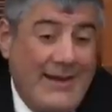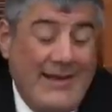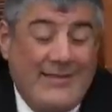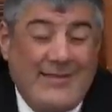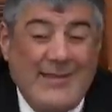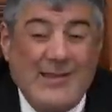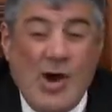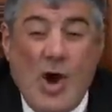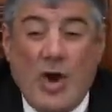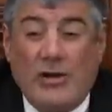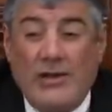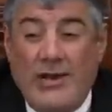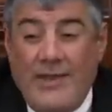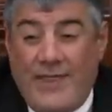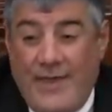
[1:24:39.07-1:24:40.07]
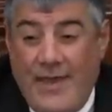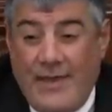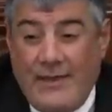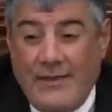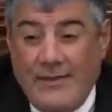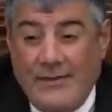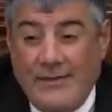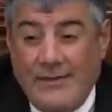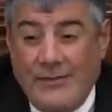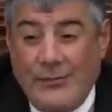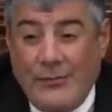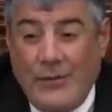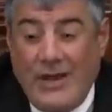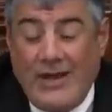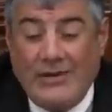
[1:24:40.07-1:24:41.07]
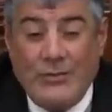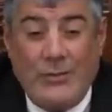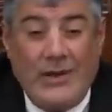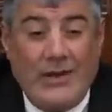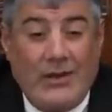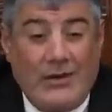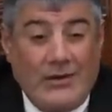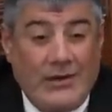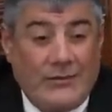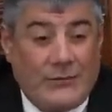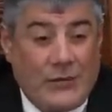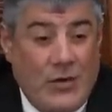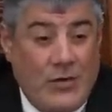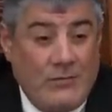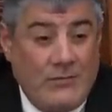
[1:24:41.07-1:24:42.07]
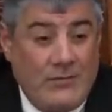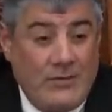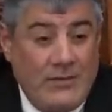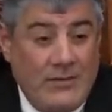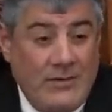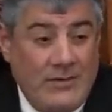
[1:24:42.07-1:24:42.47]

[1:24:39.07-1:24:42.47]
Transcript: it's an ugly thing. Where do we learn it from?